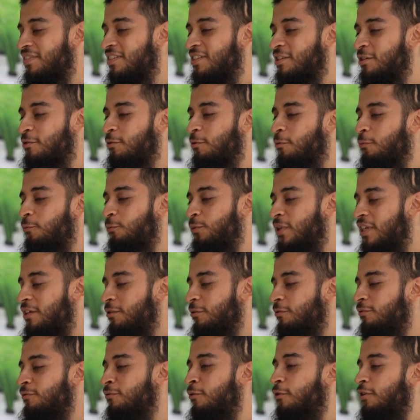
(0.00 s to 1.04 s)
So we do
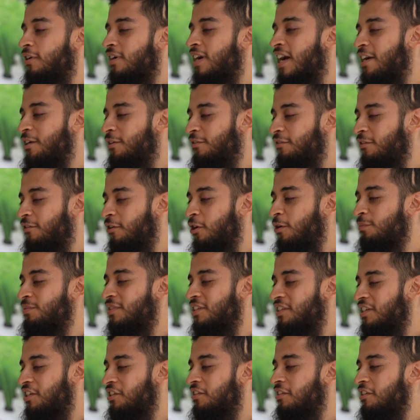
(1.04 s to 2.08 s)
four kind of crops
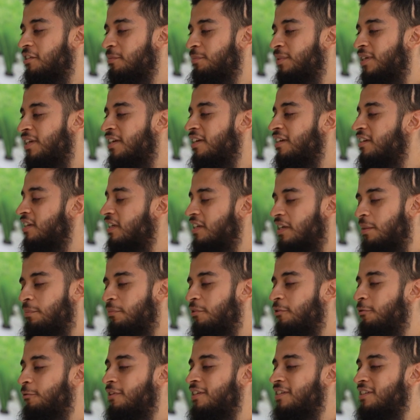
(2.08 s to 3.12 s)
essentially speaking. The number
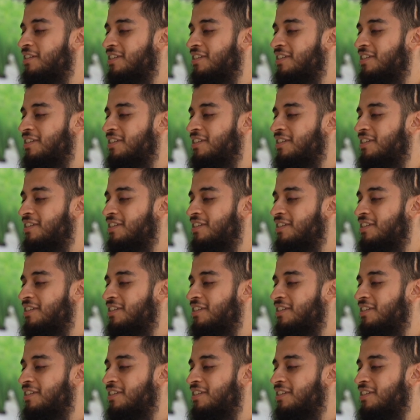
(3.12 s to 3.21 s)
one is